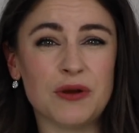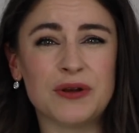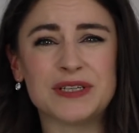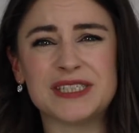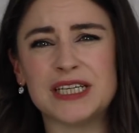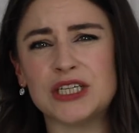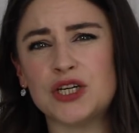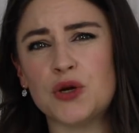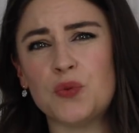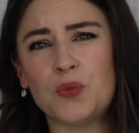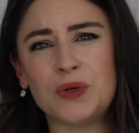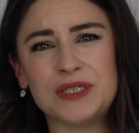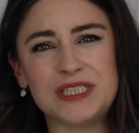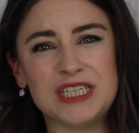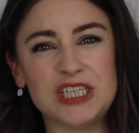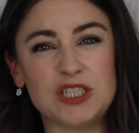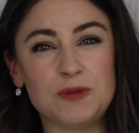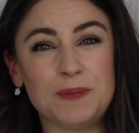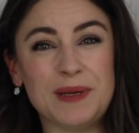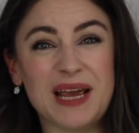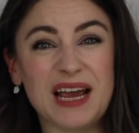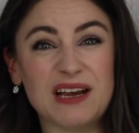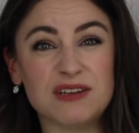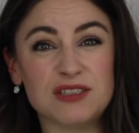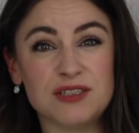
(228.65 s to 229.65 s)
because I don't want it
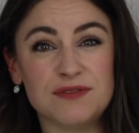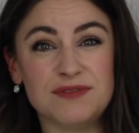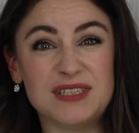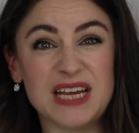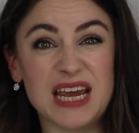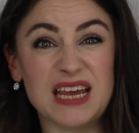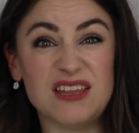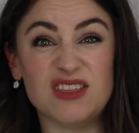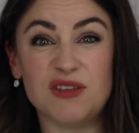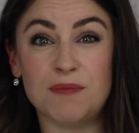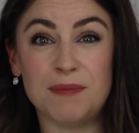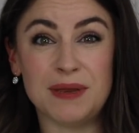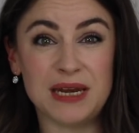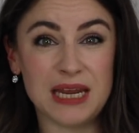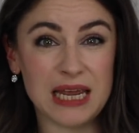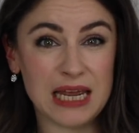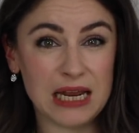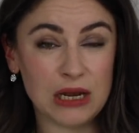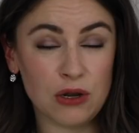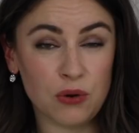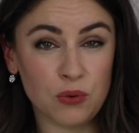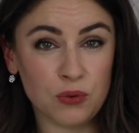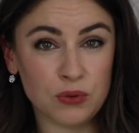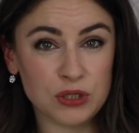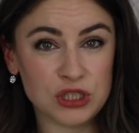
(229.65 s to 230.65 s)
to be out of date the minute
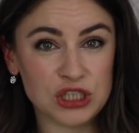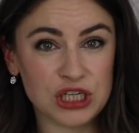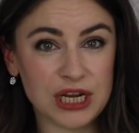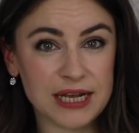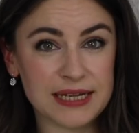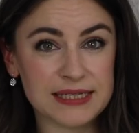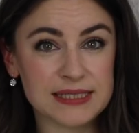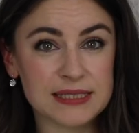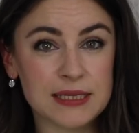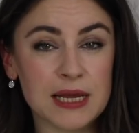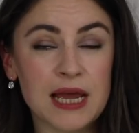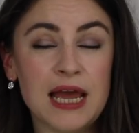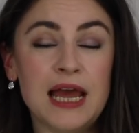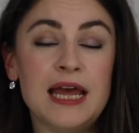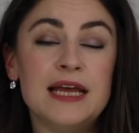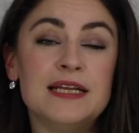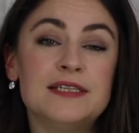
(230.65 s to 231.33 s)
it launches.